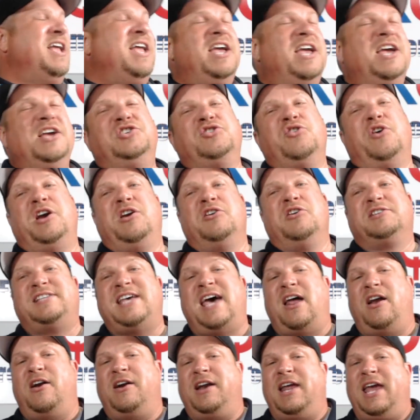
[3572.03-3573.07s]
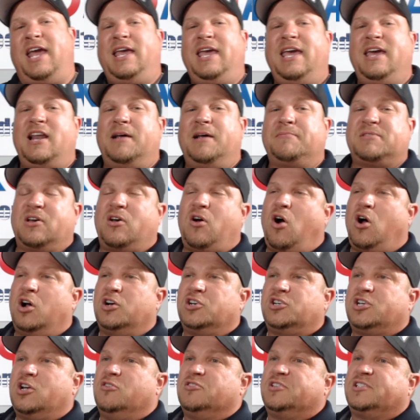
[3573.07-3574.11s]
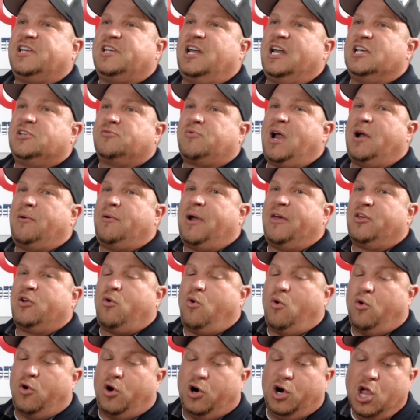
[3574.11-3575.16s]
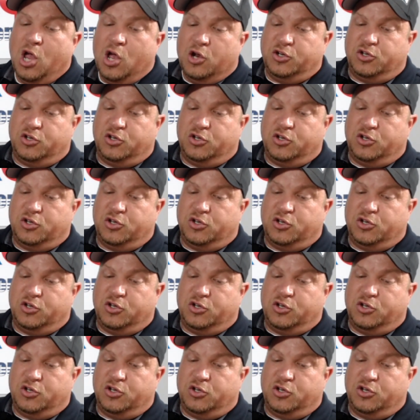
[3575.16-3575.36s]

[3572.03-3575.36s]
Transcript: Enjoy your Saturday. Hit up the car show. Sunday's right around the corner.